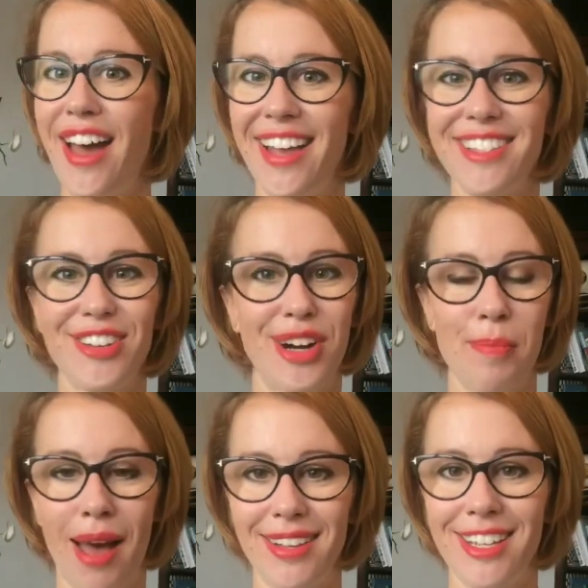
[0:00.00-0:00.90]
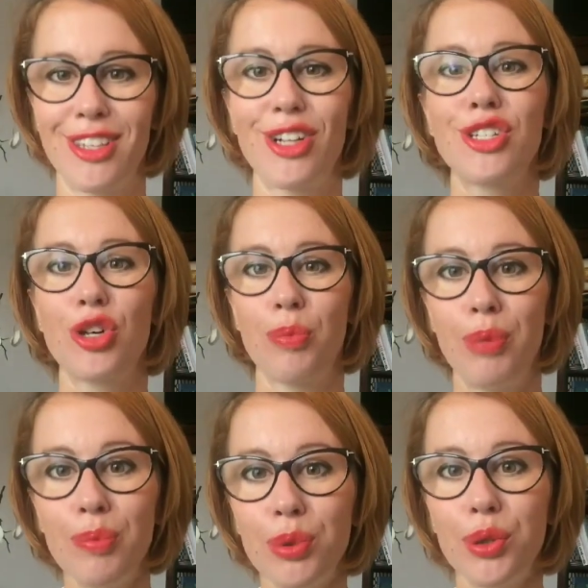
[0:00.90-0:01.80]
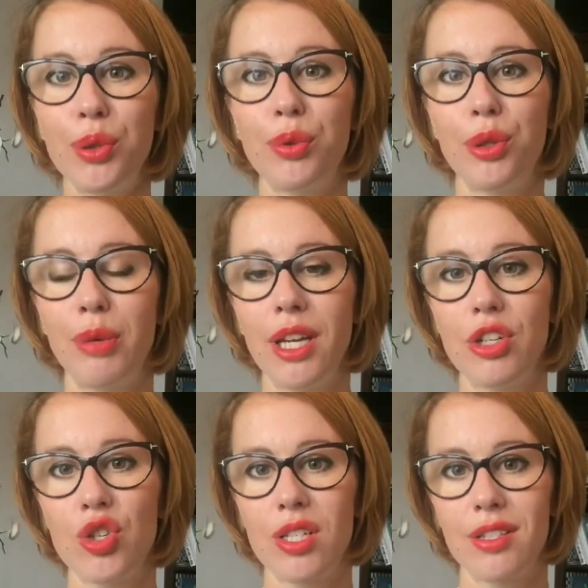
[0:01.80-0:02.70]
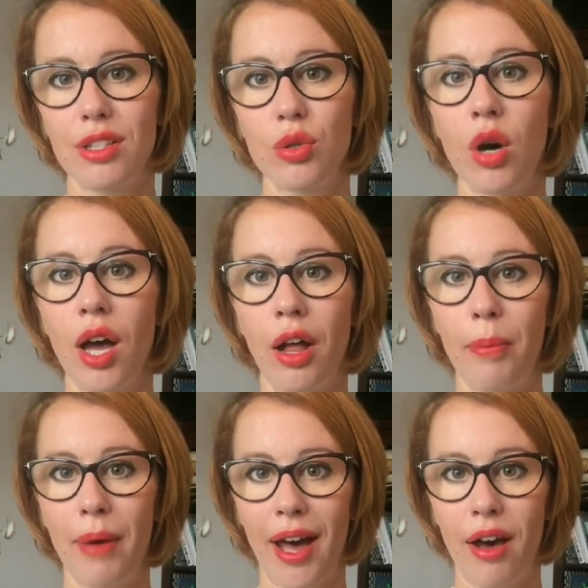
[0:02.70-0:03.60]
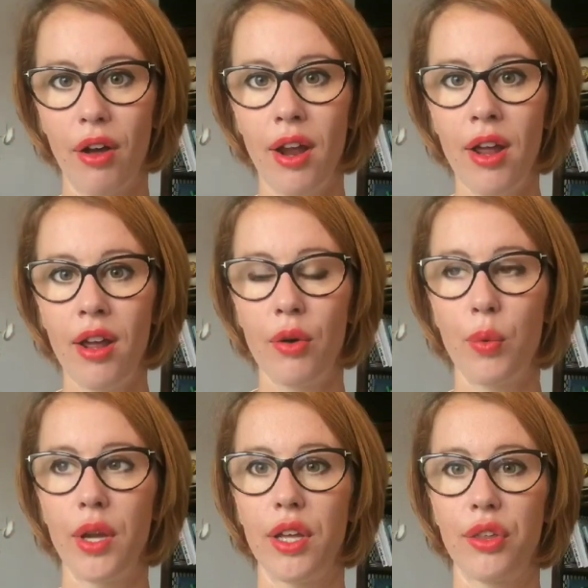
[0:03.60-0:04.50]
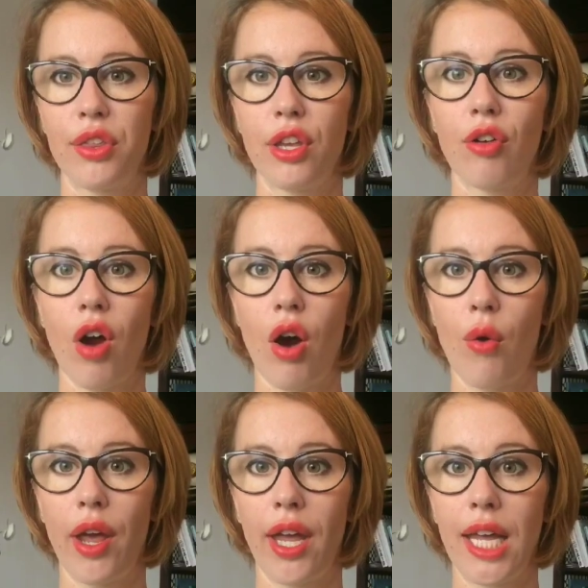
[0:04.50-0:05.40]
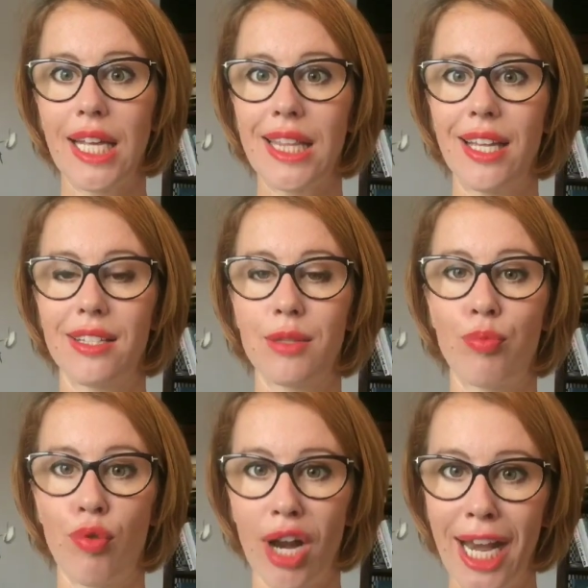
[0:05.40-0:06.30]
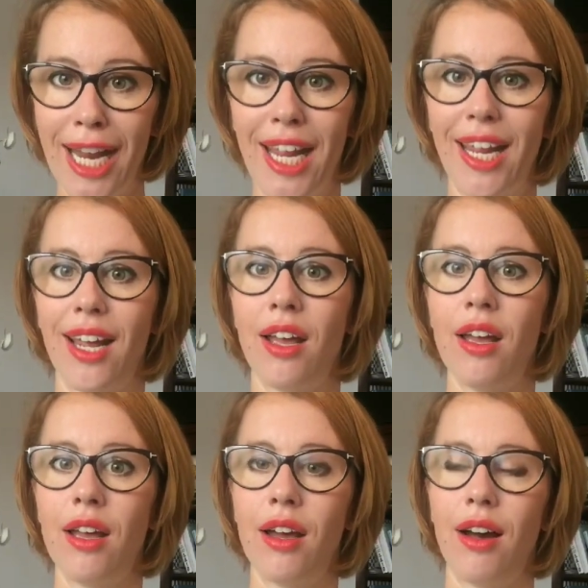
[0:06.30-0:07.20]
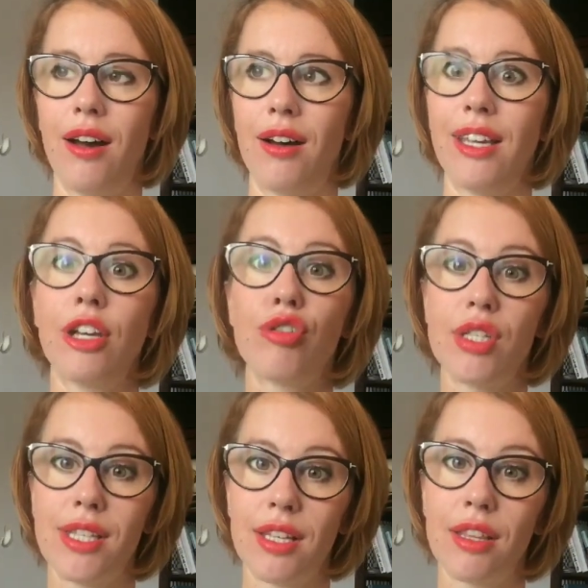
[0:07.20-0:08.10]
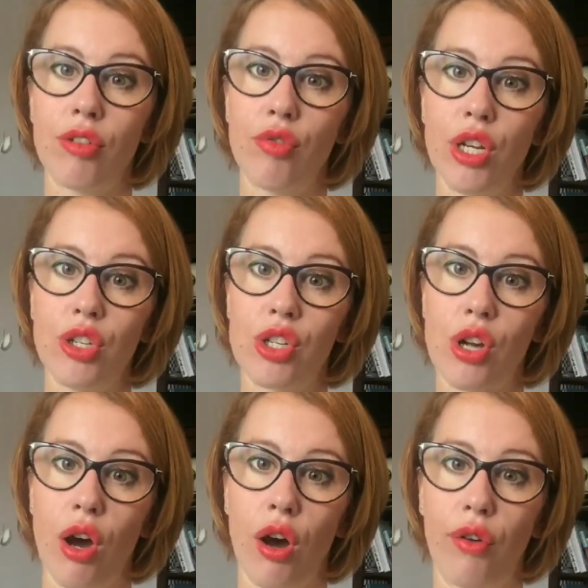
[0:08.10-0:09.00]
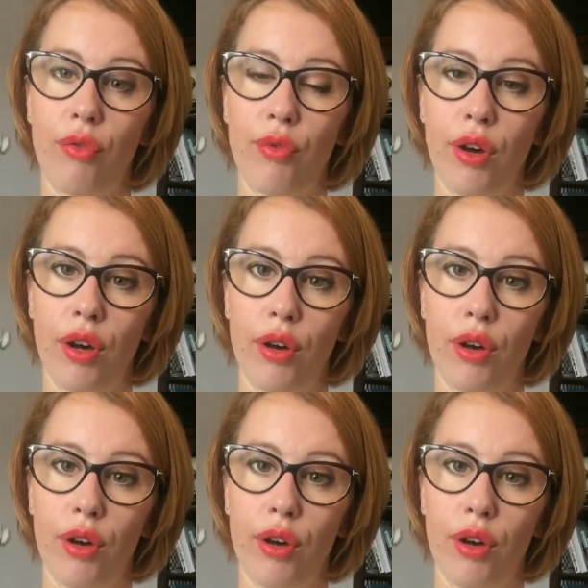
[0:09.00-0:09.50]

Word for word: fans or ambassadors or people who would be interested to help out with growing, spreading, increasing the reach of